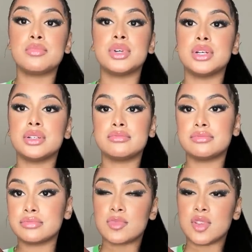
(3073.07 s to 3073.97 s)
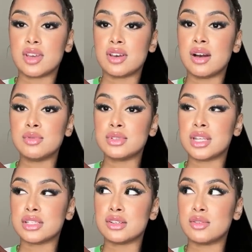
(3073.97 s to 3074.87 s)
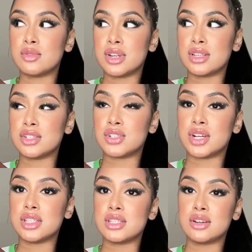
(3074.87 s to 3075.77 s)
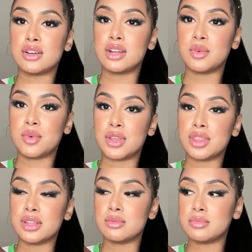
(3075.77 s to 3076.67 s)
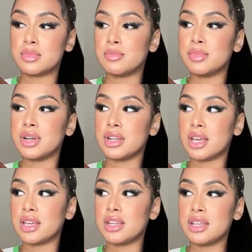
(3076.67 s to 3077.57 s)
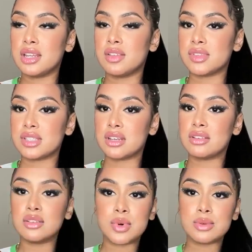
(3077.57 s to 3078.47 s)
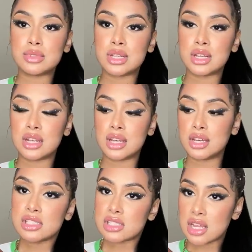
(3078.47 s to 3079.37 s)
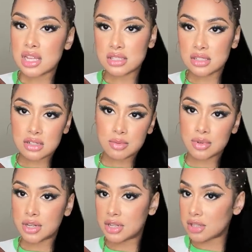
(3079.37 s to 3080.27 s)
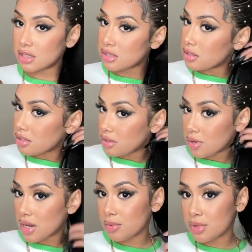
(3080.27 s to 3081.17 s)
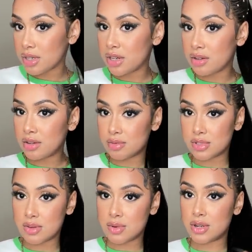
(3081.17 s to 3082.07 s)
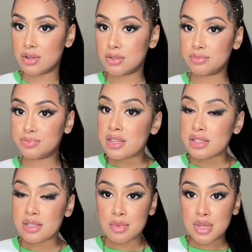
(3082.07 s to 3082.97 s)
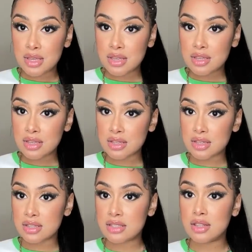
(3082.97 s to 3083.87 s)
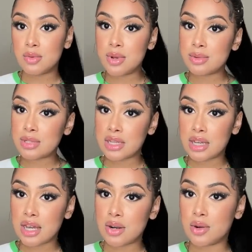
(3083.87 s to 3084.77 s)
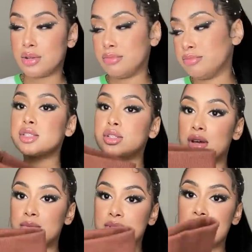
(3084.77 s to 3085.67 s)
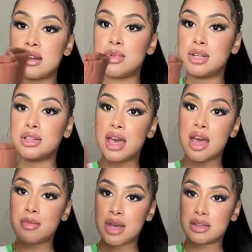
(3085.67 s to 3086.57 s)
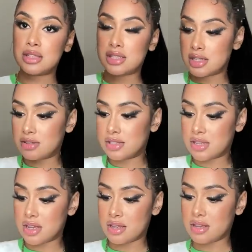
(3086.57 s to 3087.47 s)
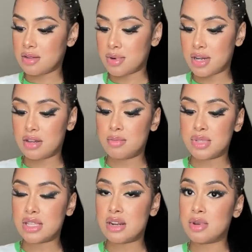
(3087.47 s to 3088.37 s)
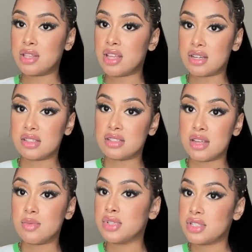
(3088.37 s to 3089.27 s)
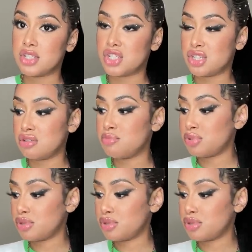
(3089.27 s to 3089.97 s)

But yeah, I was like so ready to try these on and wear them, but like it didn't even say on the website like size up or anything, so I really don't know what's going on. Is it me? Is it the website? I don't know. So I'm sad about that. I'm gonna have to tell Zay. He's probably gonna be sad about that because that wasn't cheap.